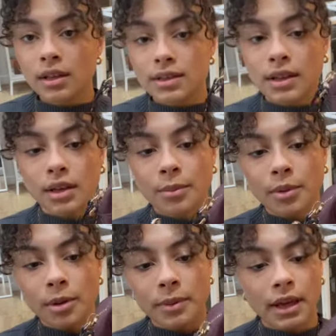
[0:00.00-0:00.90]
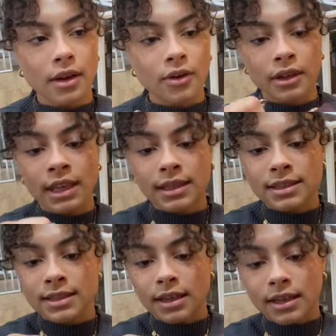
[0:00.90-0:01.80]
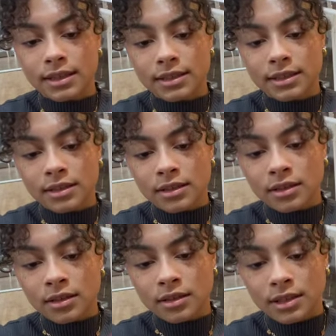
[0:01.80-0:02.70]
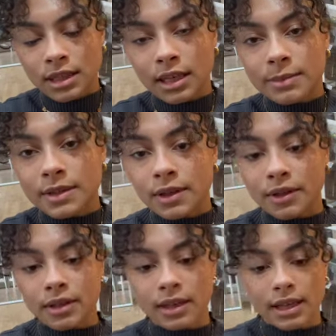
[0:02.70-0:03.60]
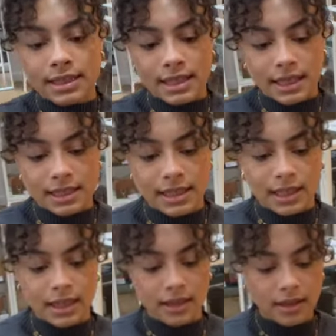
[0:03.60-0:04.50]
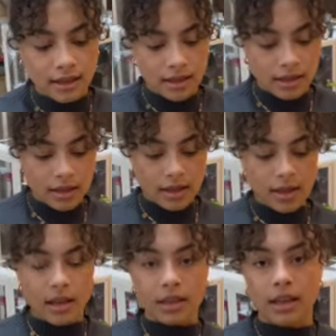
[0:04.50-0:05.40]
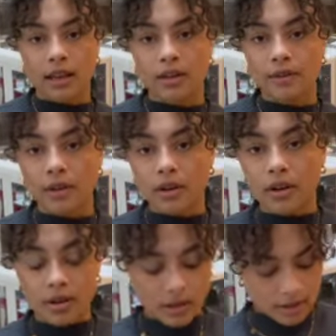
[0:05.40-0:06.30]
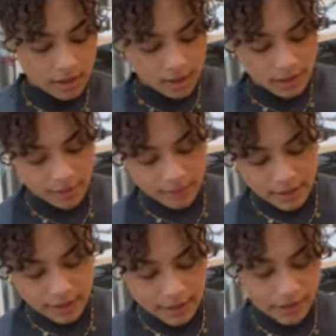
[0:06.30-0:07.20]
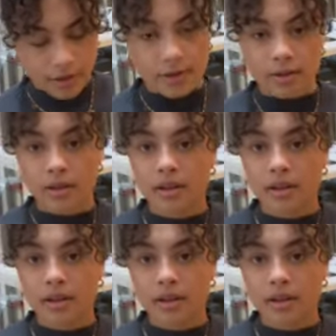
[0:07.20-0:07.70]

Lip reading: So you can pop that on either side, just clips on nice and easily. And then you've got a lovely little